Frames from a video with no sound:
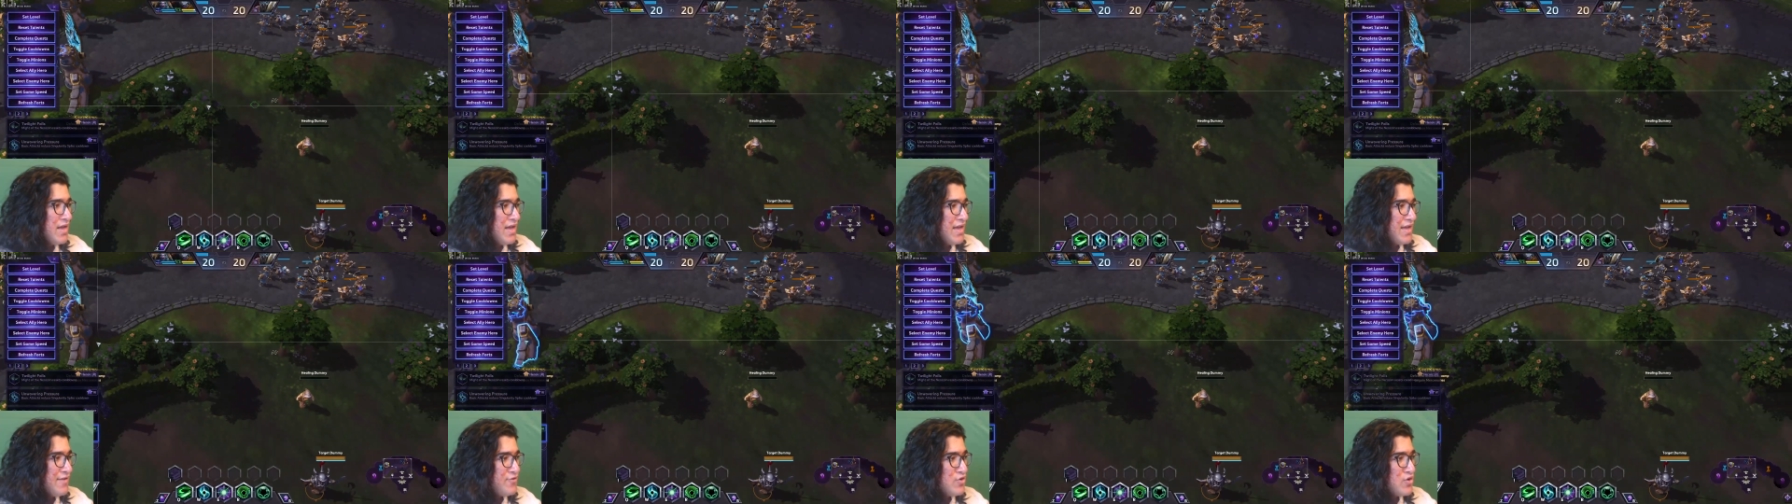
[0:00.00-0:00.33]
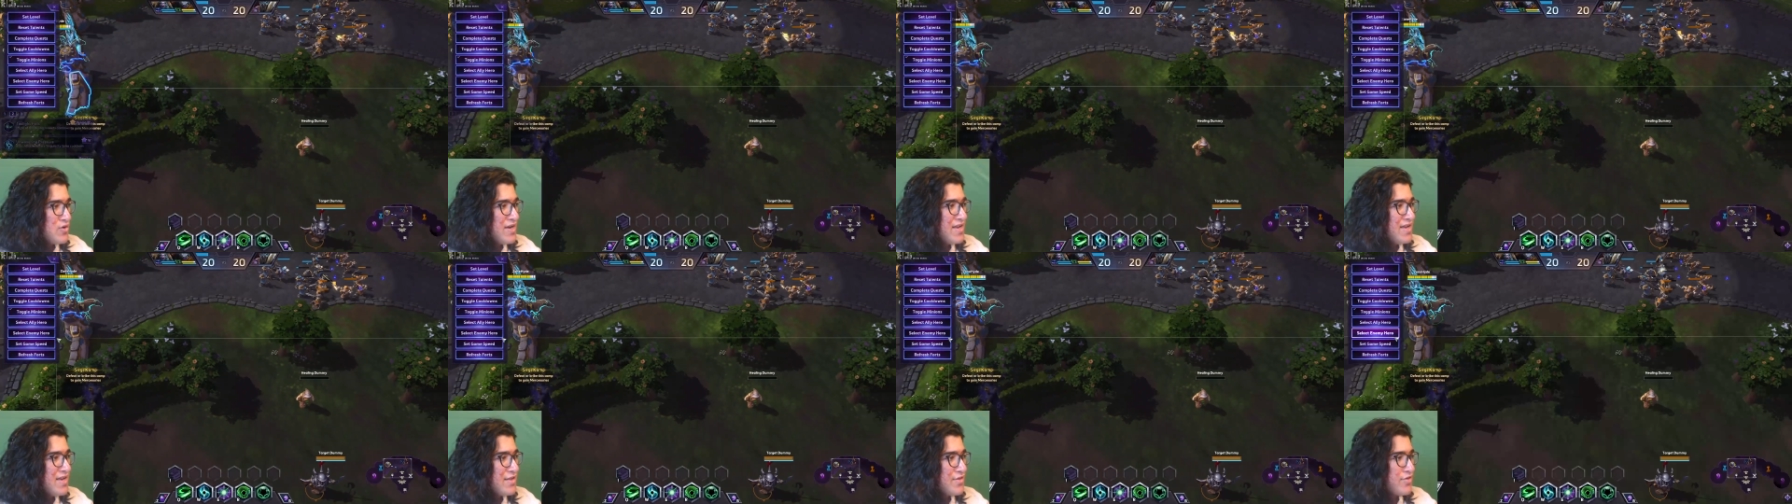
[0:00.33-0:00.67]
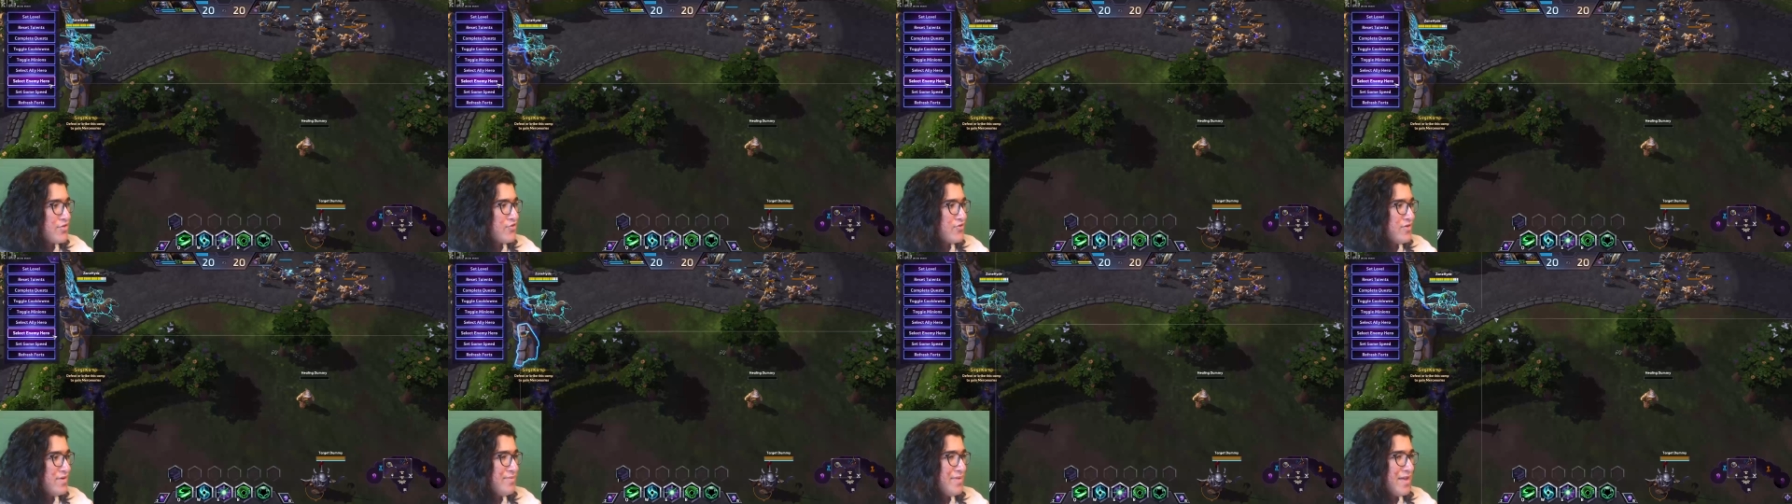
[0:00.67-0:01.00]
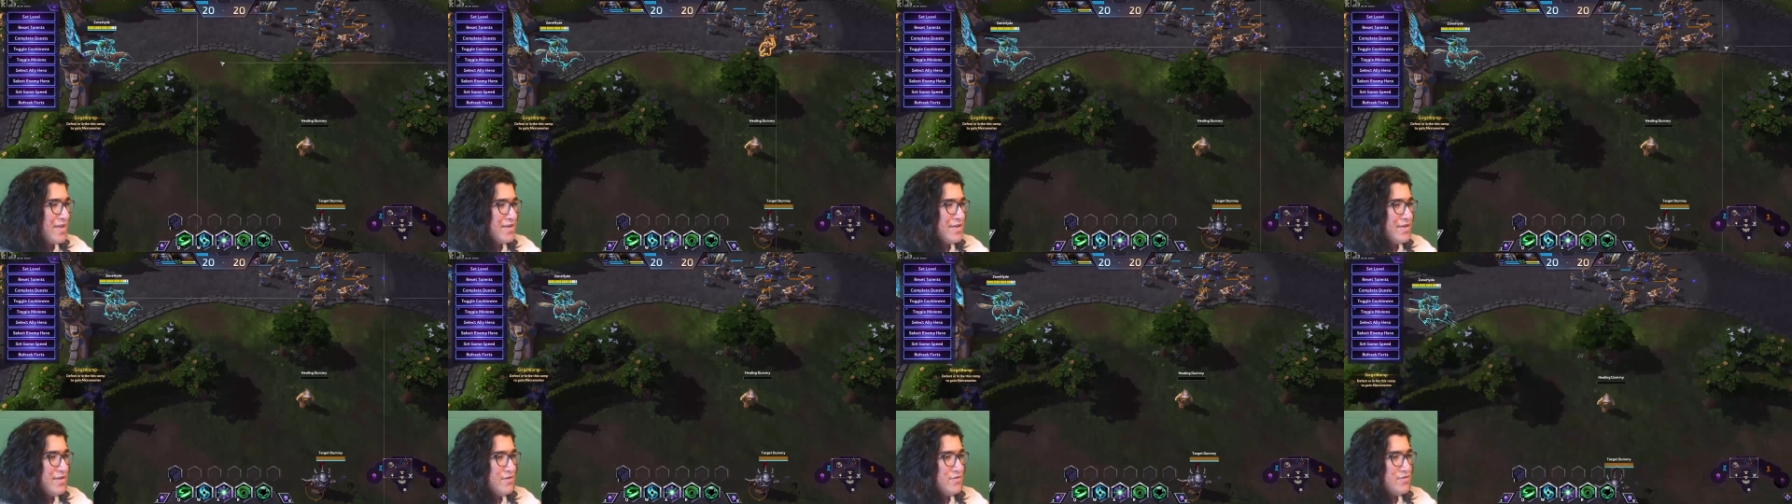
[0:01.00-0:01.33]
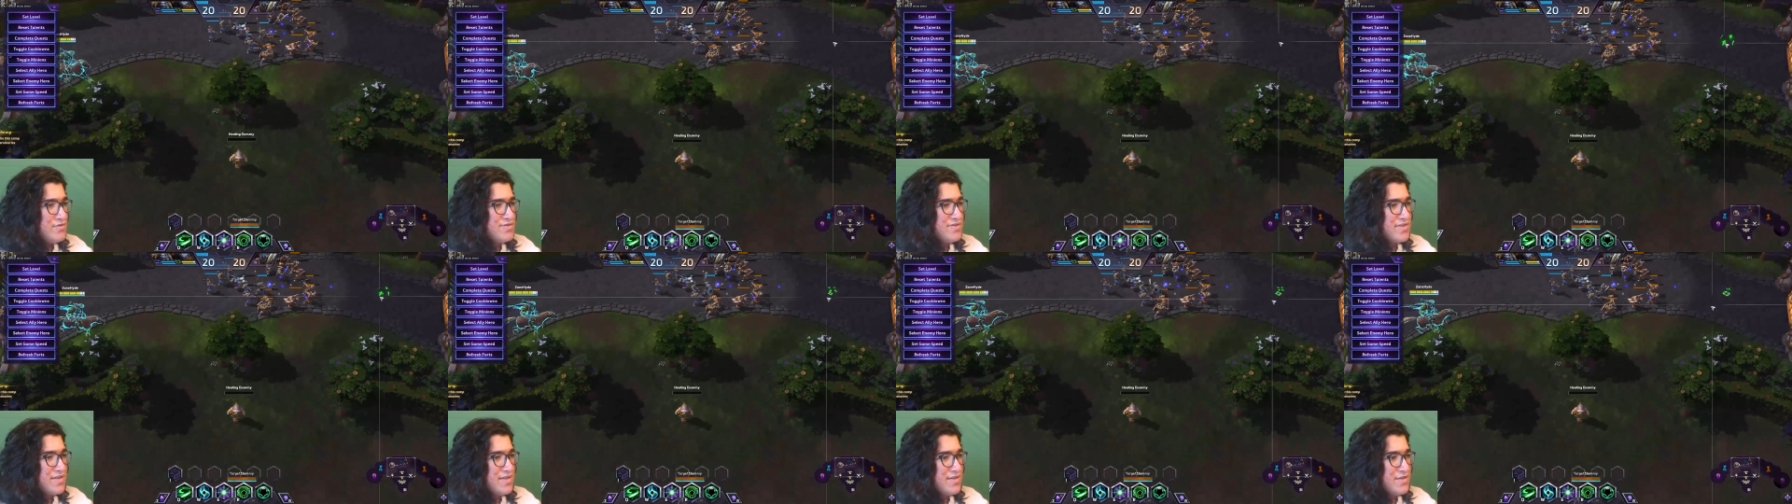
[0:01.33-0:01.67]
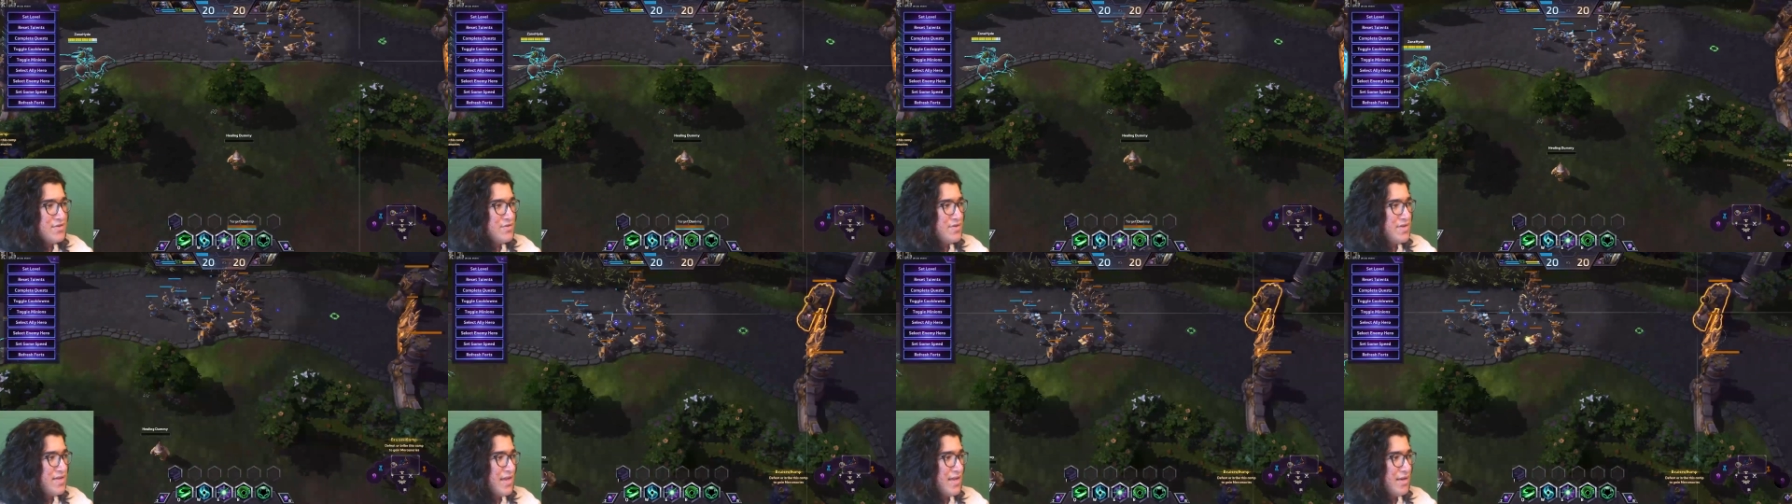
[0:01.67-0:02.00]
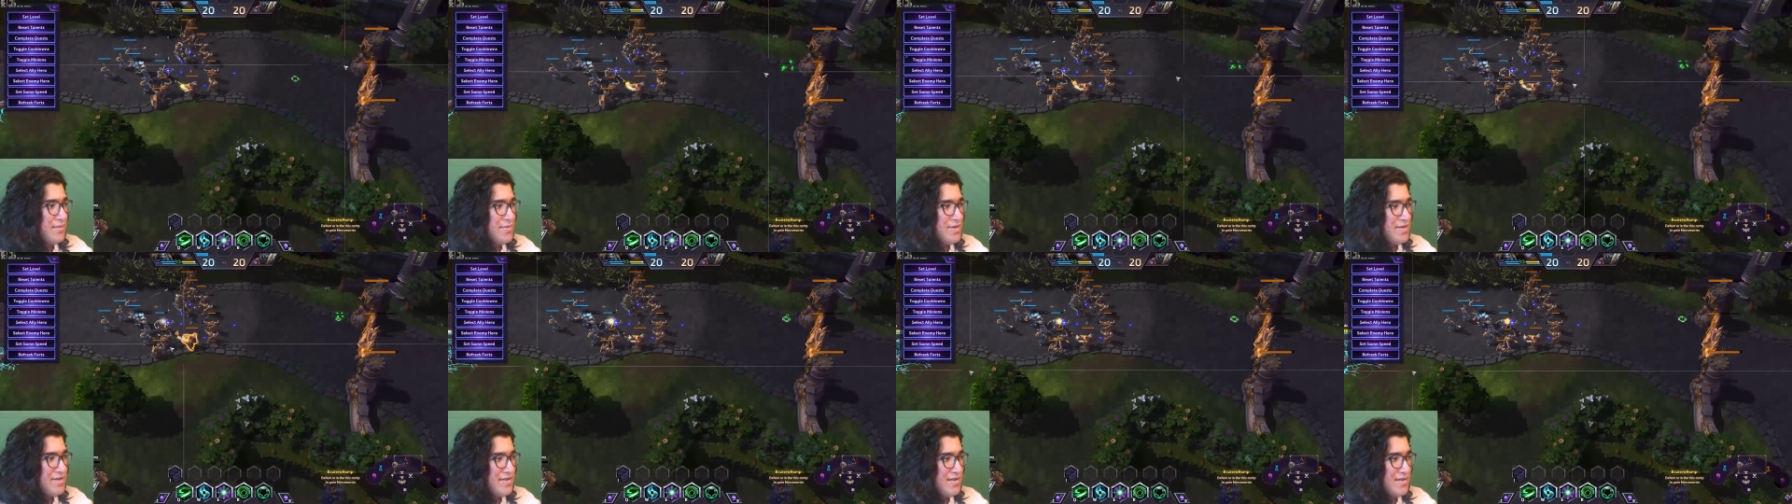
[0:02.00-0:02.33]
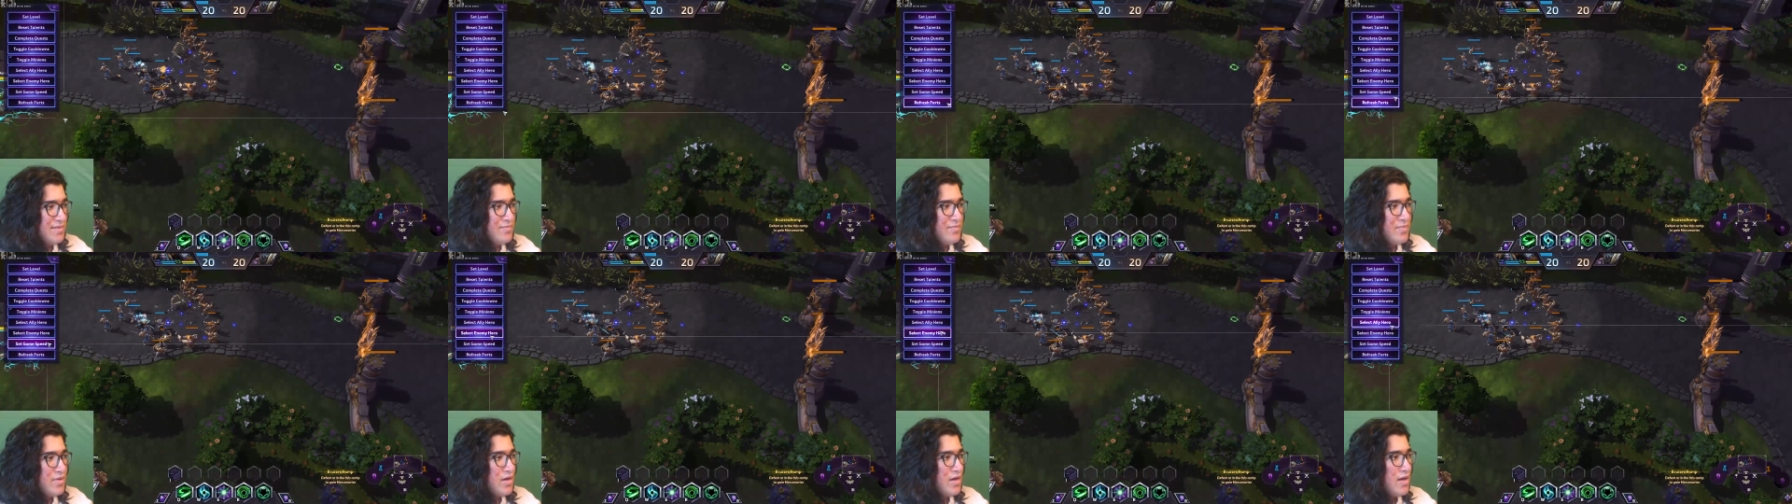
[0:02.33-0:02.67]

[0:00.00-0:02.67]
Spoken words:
If you're hitting 3-man Qs into the enemy team,